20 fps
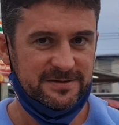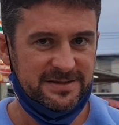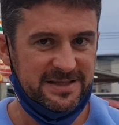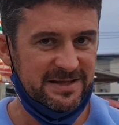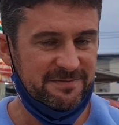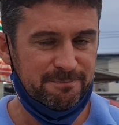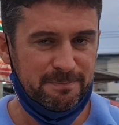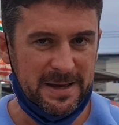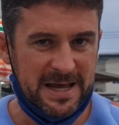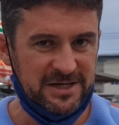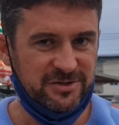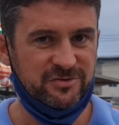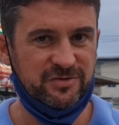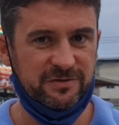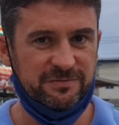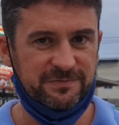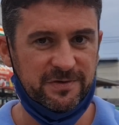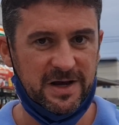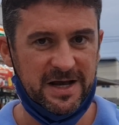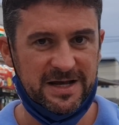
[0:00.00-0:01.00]
They're
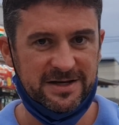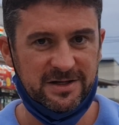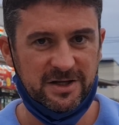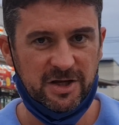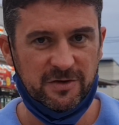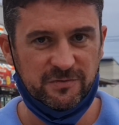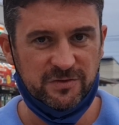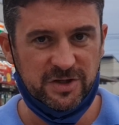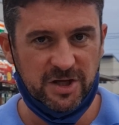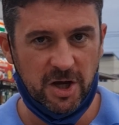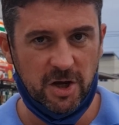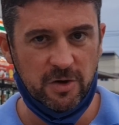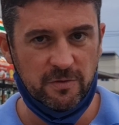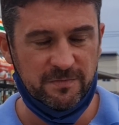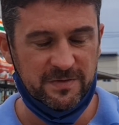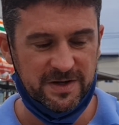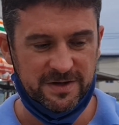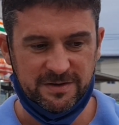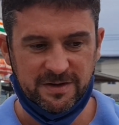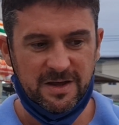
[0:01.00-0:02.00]
petrified of
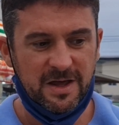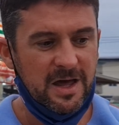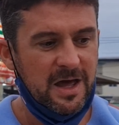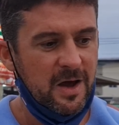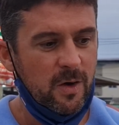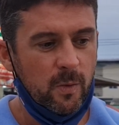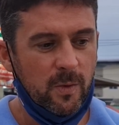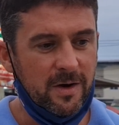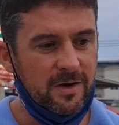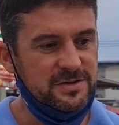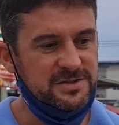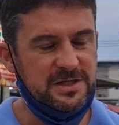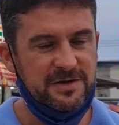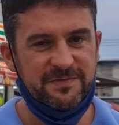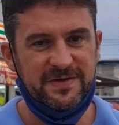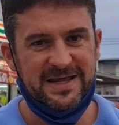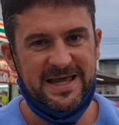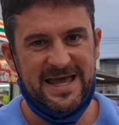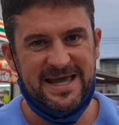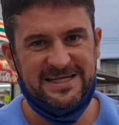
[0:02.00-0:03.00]
COVID. Whereas I
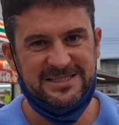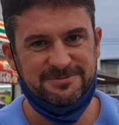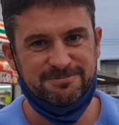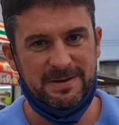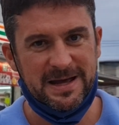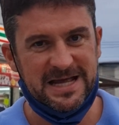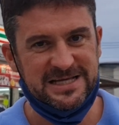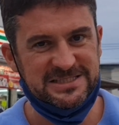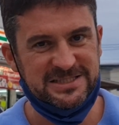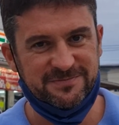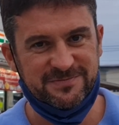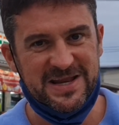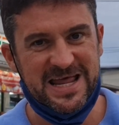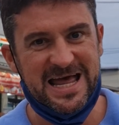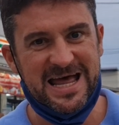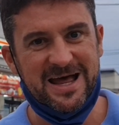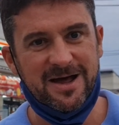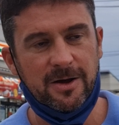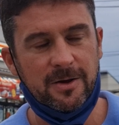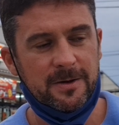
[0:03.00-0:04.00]
think expats have
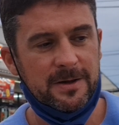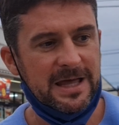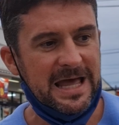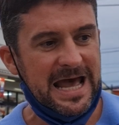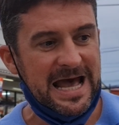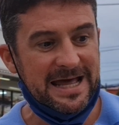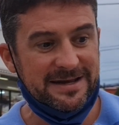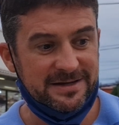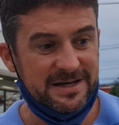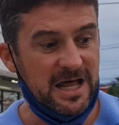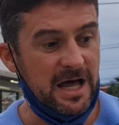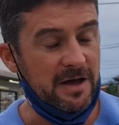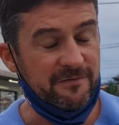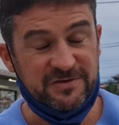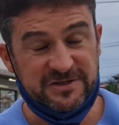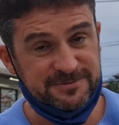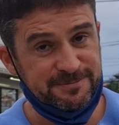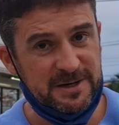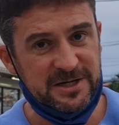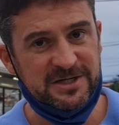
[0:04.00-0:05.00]
now had
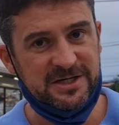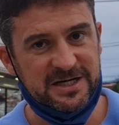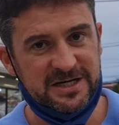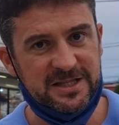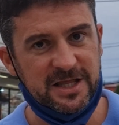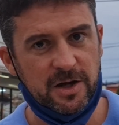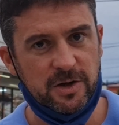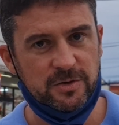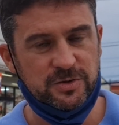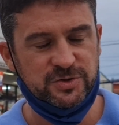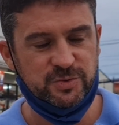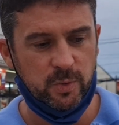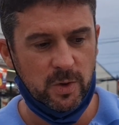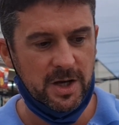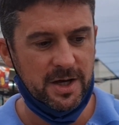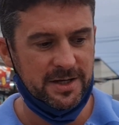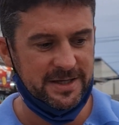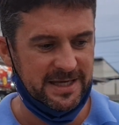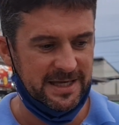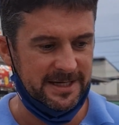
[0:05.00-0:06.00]
enough, especially those
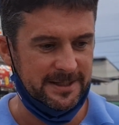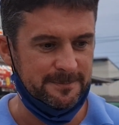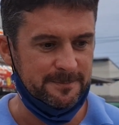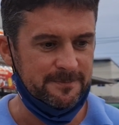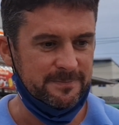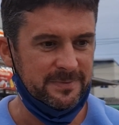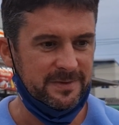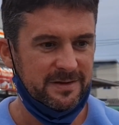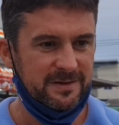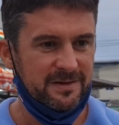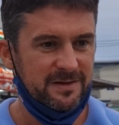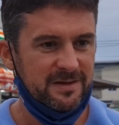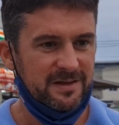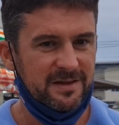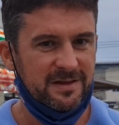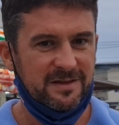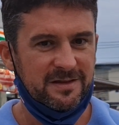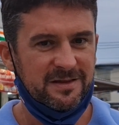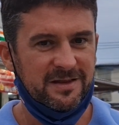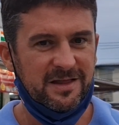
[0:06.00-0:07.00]
working.
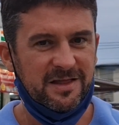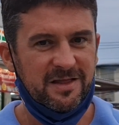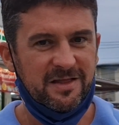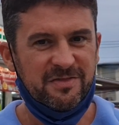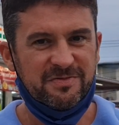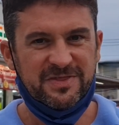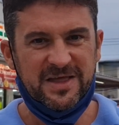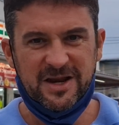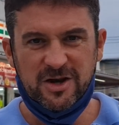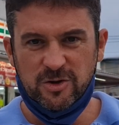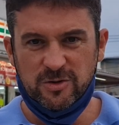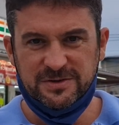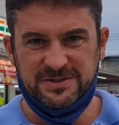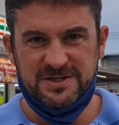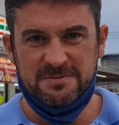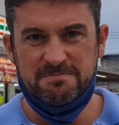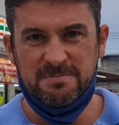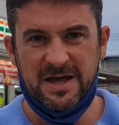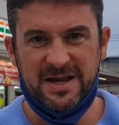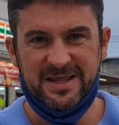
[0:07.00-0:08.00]
They're
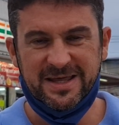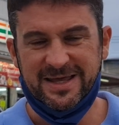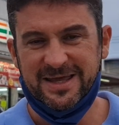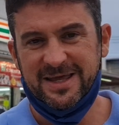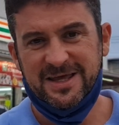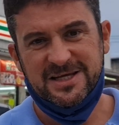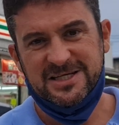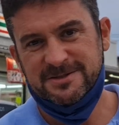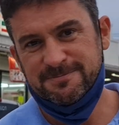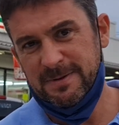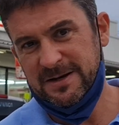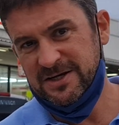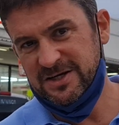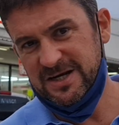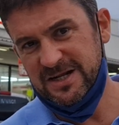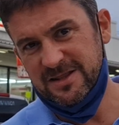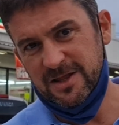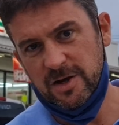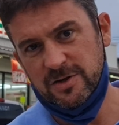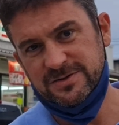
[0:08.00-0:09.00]
losing money,
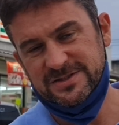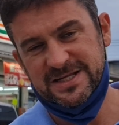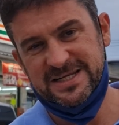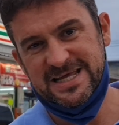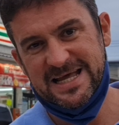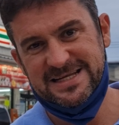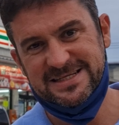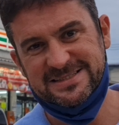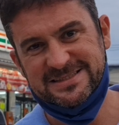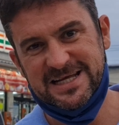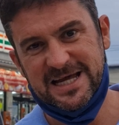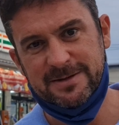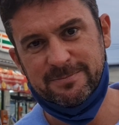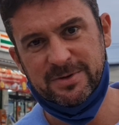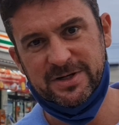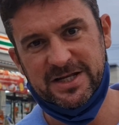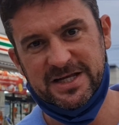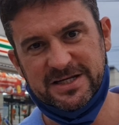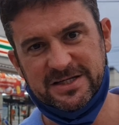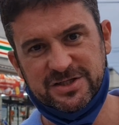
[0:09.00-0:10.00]
especially those in the
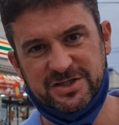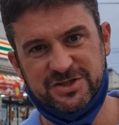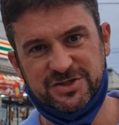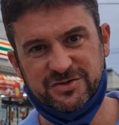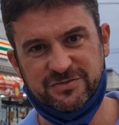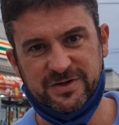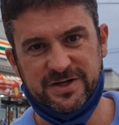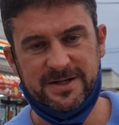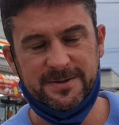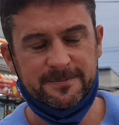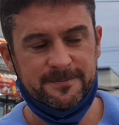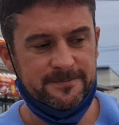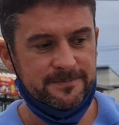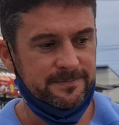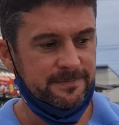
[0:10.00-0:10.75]
entertainment industry.